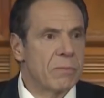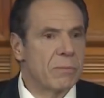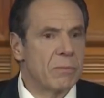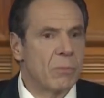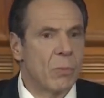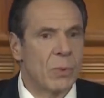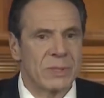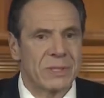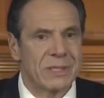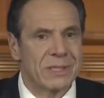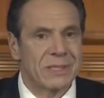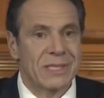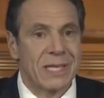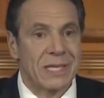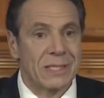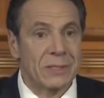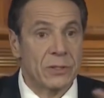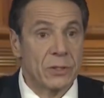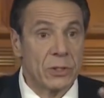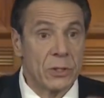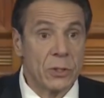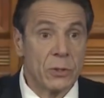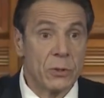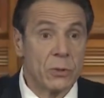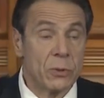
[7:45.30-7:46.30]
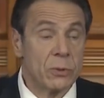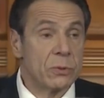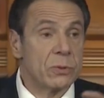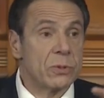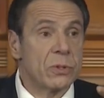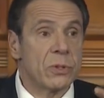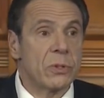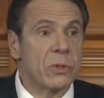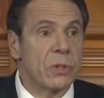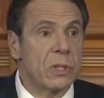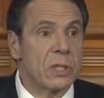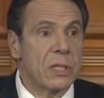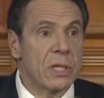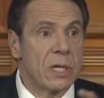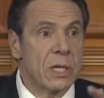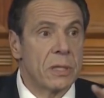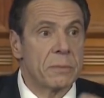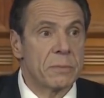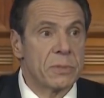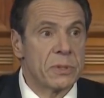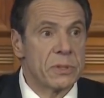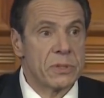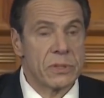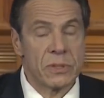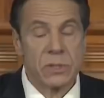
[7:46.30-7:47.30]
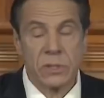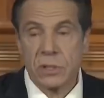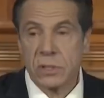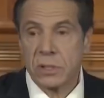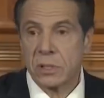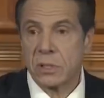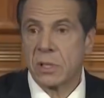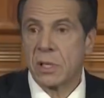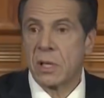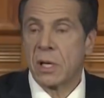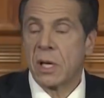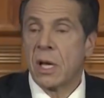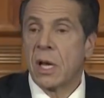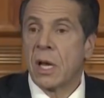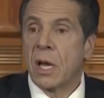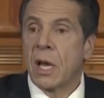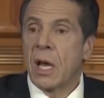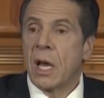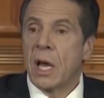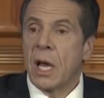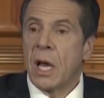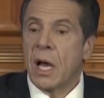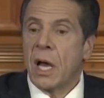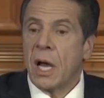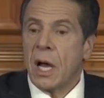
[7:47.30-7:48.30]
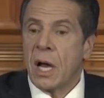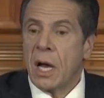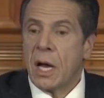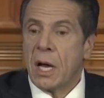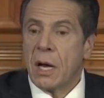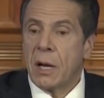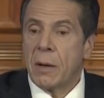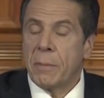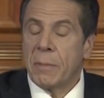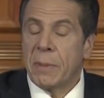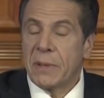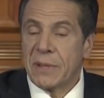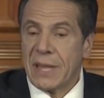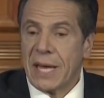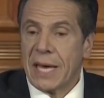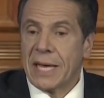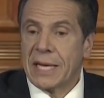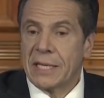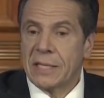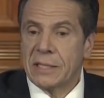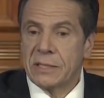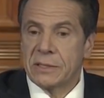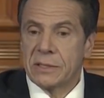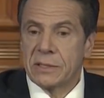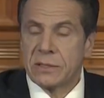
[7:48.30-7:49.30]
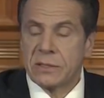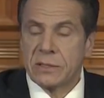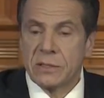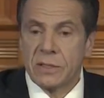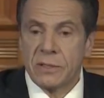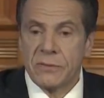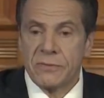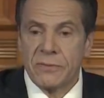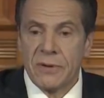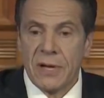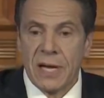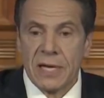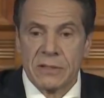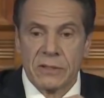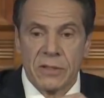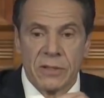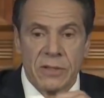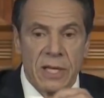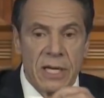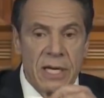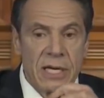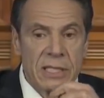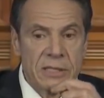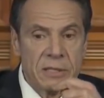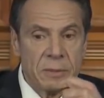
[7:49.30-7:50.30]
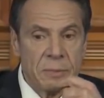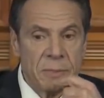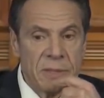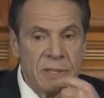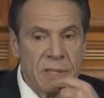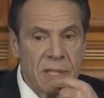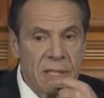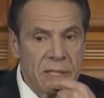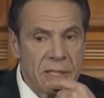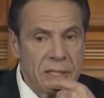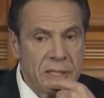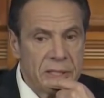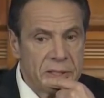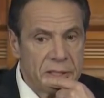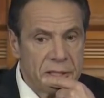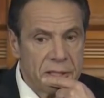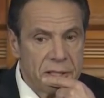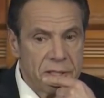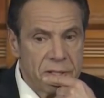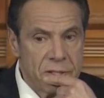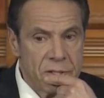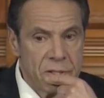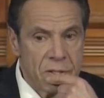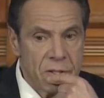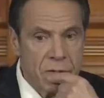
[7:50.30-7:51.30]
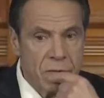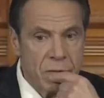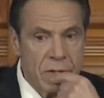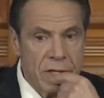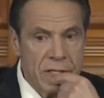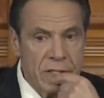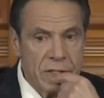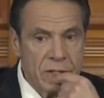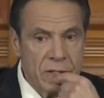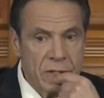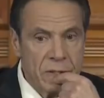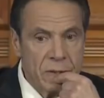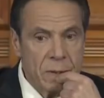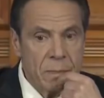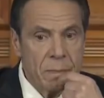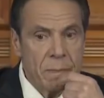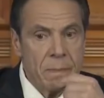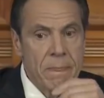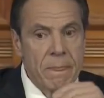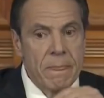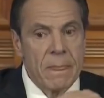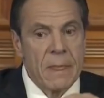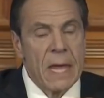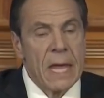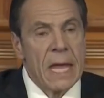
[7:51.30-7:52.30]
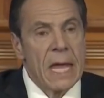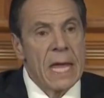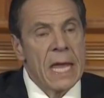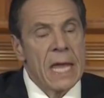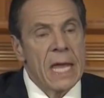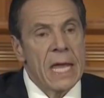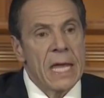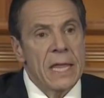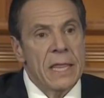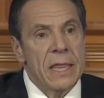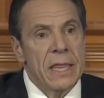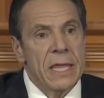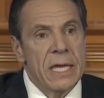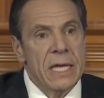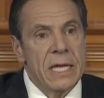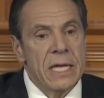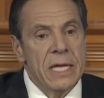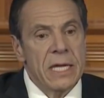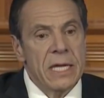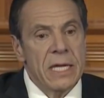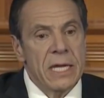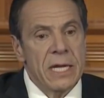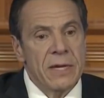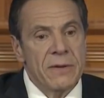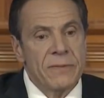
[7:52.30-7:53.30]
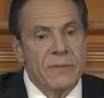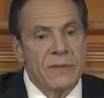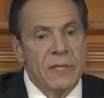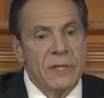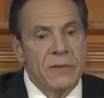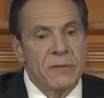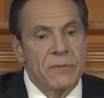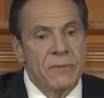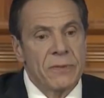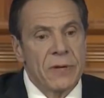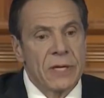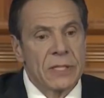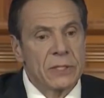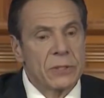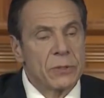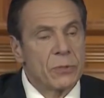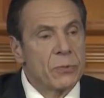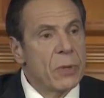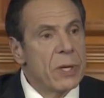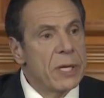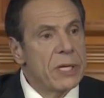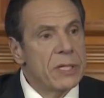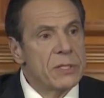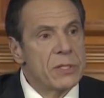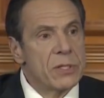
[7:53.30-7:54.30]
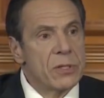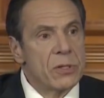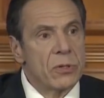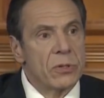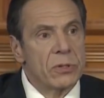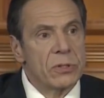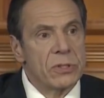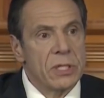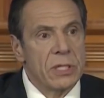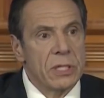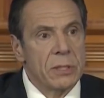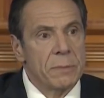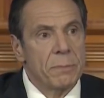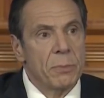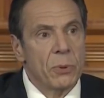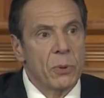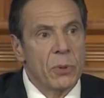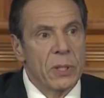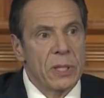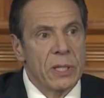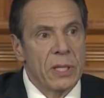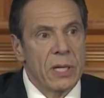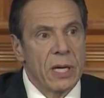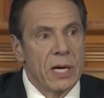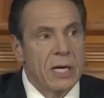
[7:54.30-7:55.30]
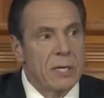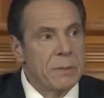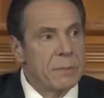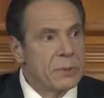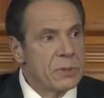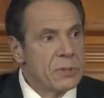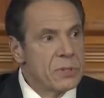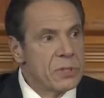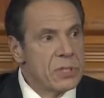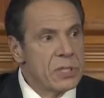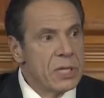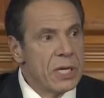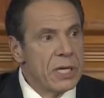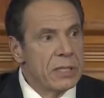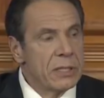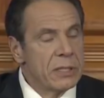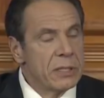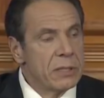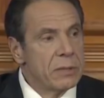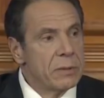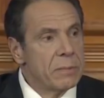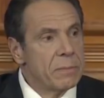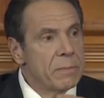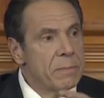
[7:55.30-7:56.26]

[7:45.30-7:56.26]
What does that do to the numbers? But that is a factor that has to be taken into consideration. If the infection rate is 13.9%,